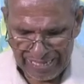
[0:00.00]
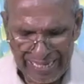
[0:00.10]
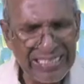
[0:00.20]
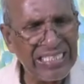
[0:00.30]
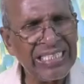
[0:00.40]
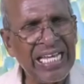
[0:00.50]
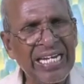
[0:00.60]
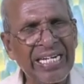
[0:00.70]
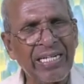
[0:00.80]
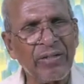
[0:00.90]
Isn't
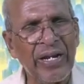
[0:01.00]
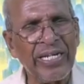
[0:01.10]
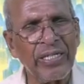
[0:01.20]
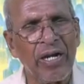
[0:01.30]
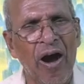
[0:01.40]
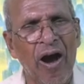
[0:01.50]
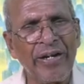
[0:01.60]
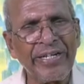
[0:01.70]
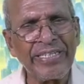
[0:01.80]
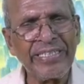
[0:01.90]
that a great
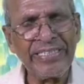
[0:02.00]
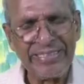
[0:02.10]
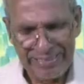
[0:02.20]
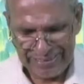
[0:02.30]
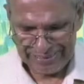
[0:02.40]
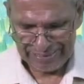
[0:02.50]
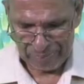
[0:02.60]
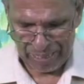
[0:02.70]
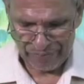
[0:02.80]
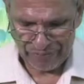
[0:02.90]
God,
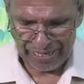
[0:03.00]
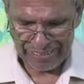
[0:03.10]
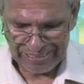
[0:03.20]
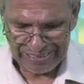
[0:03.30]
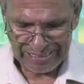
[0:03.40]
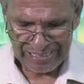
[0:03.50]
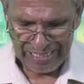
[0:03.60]
my friends?